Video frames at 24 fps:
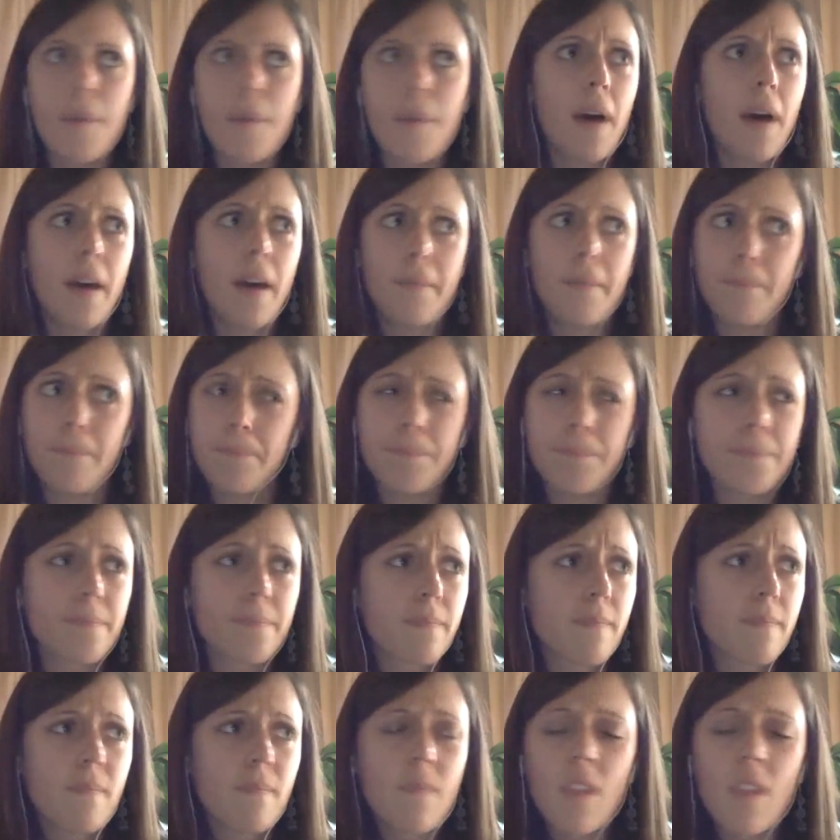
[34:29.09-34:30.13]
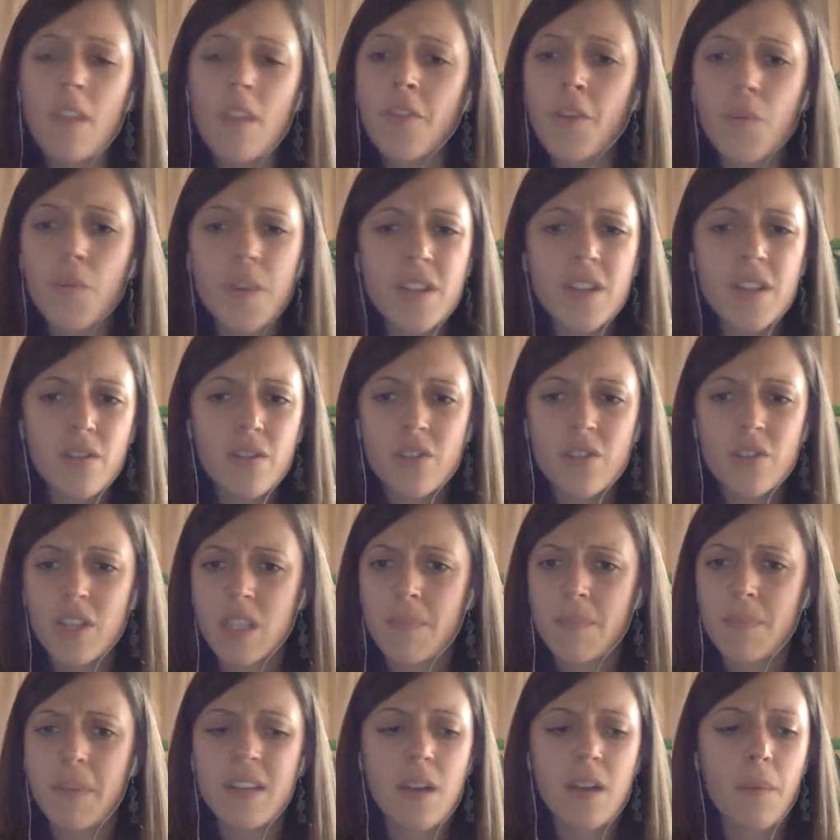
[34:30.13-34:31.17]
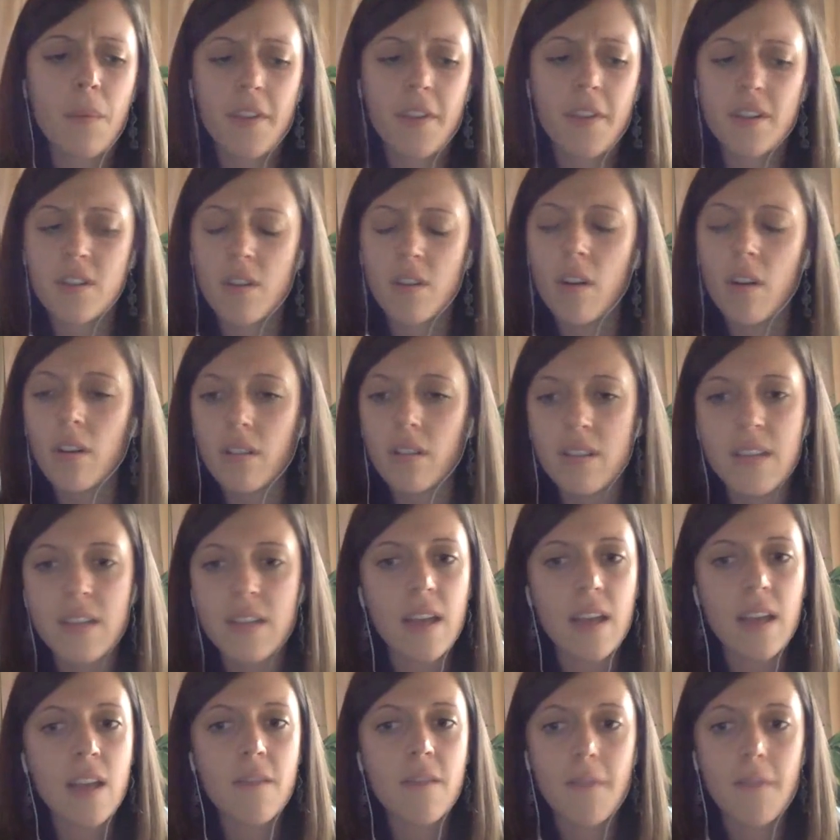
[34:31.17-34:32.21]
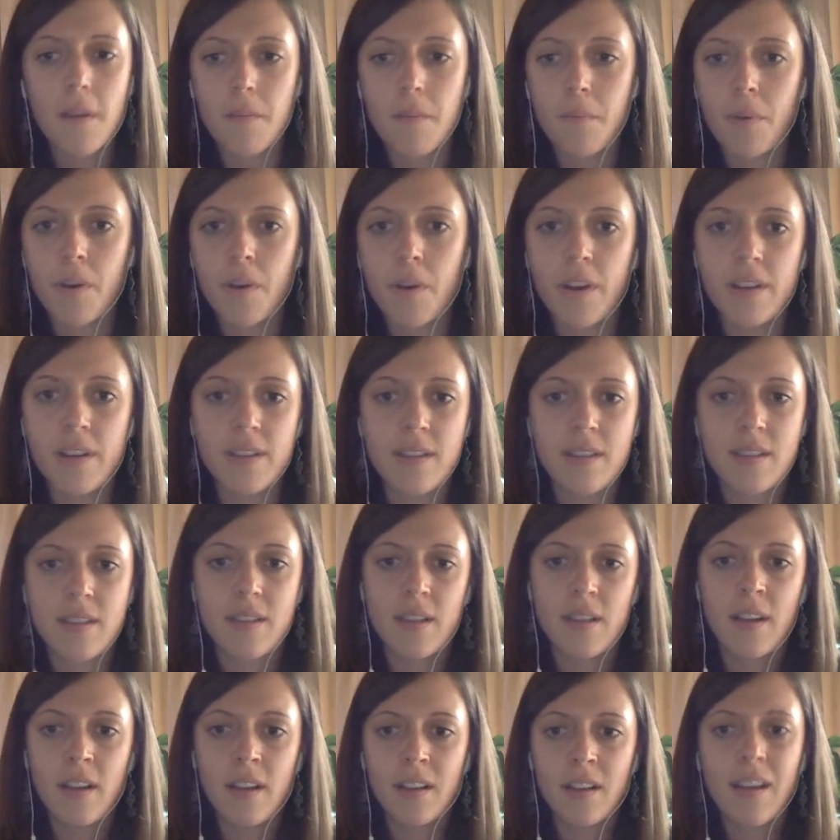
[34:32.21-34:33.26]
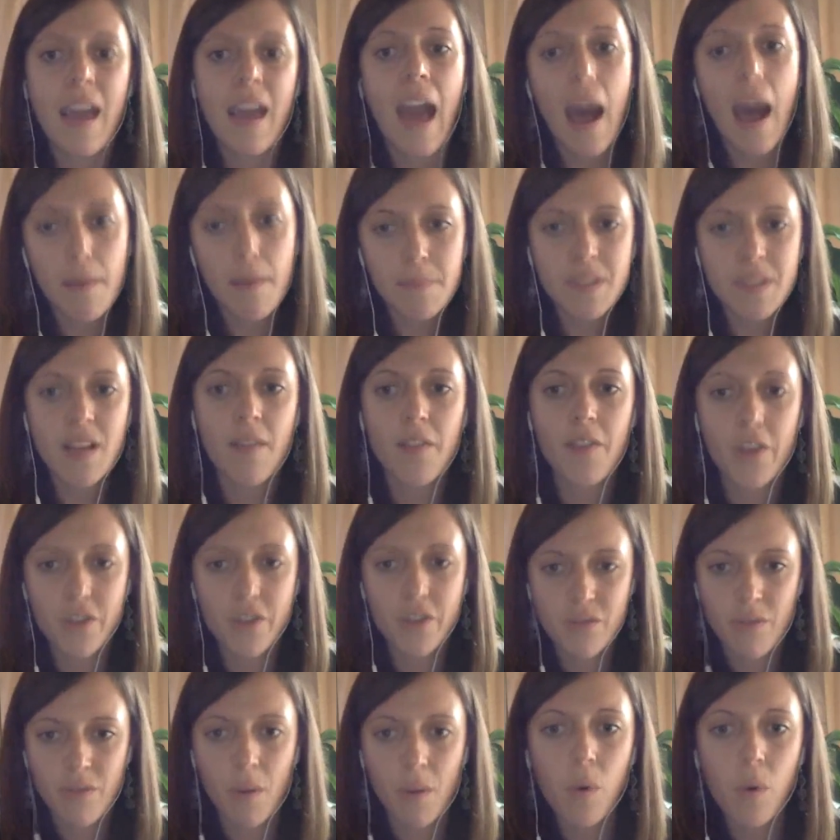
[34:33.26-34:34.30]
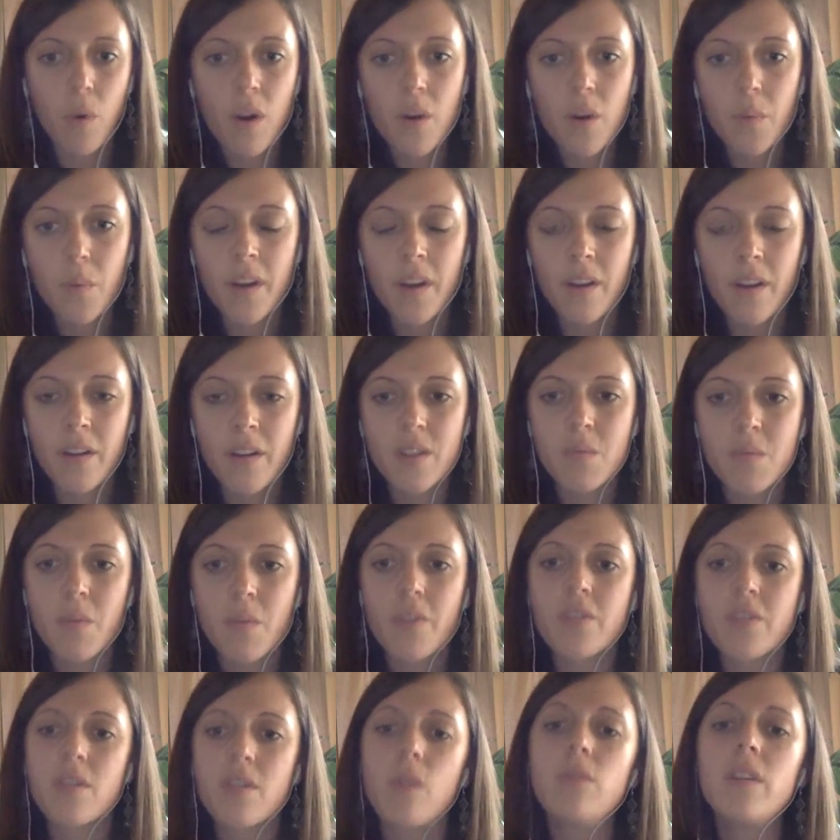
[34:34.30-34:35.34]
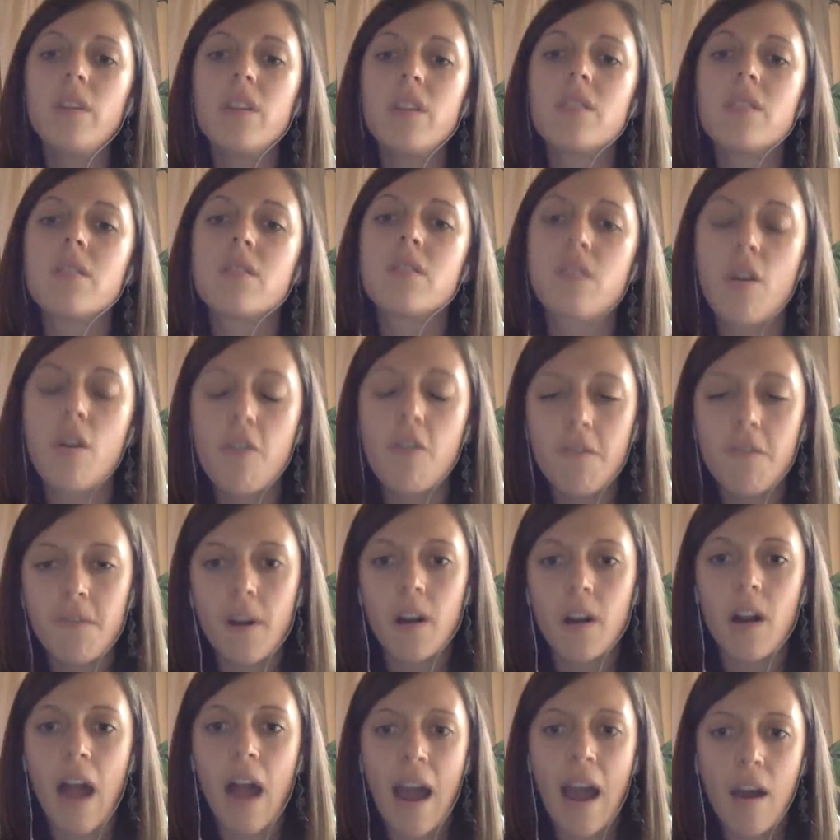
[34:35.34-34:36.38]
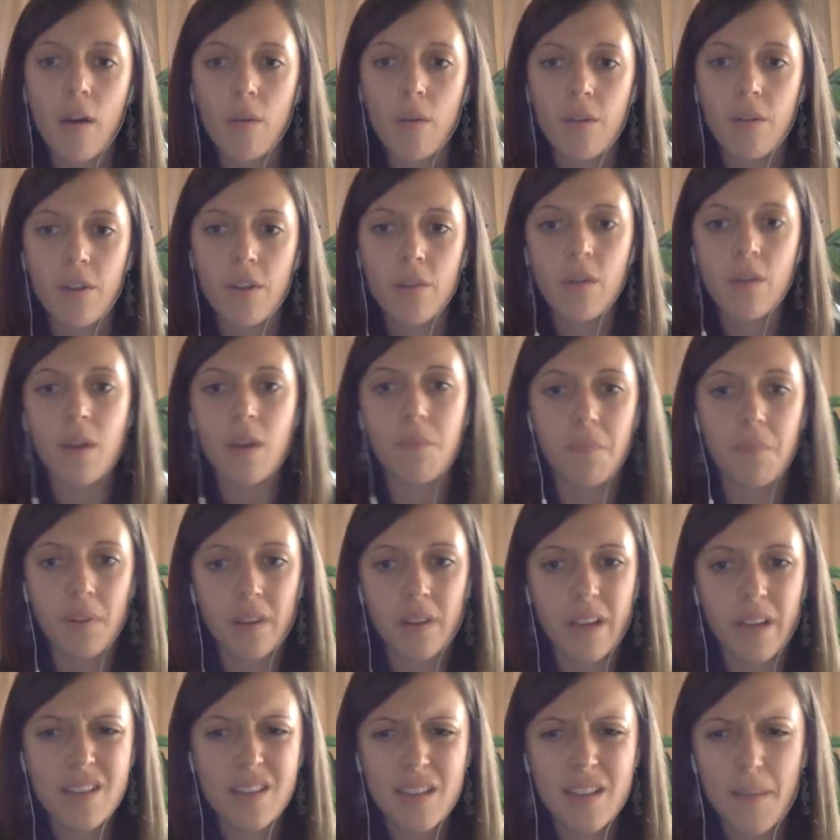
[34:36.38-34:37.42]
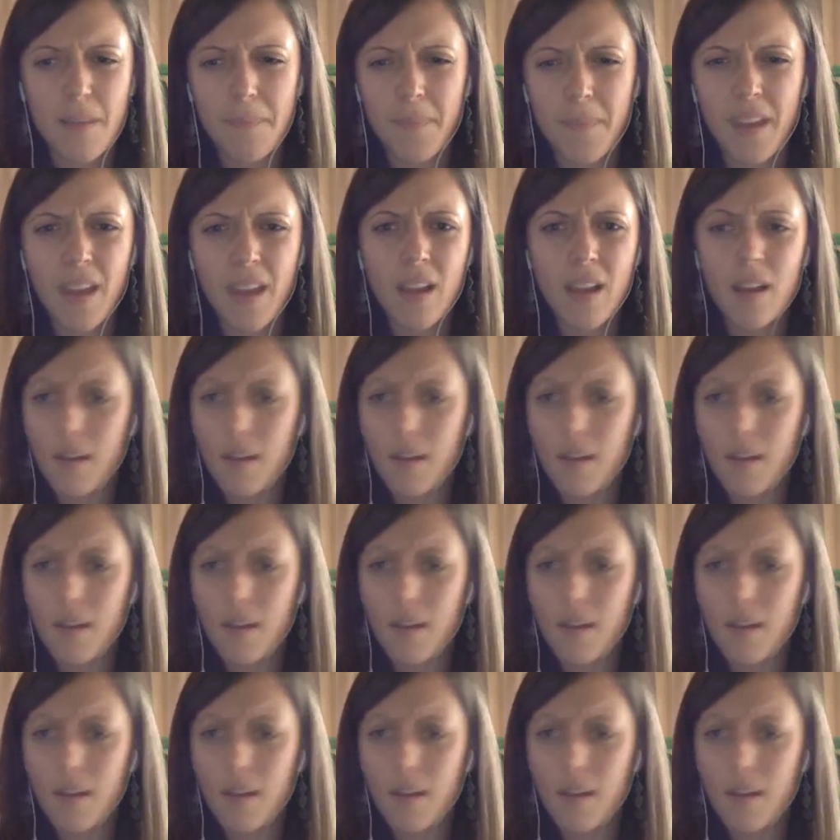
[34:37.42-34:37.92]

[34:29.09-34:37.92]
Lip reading: But the research that's been done with adults even puts caps on those reward windows where there's only so far out you can place something